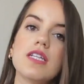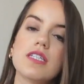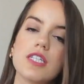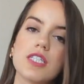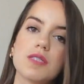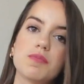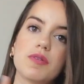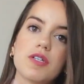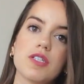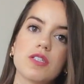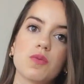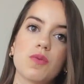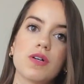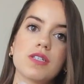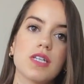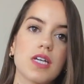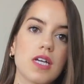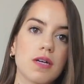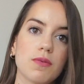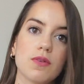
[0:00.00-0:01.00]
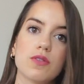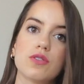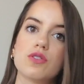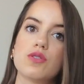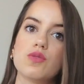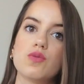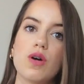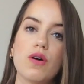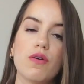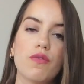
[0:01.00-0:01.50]
this person was able
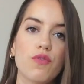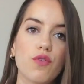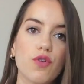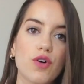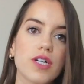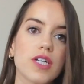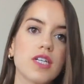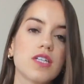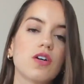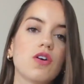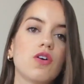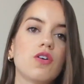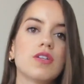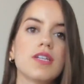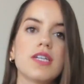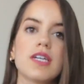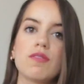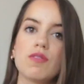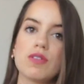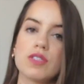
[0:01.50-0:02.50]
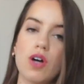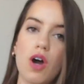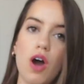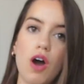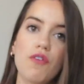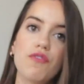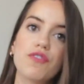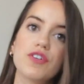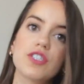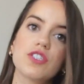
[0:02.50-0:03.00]
to afford it, or it was
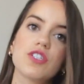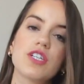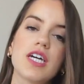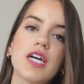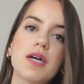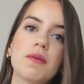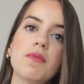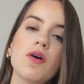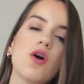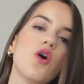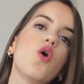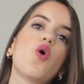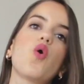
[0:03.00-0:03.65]
offered to him,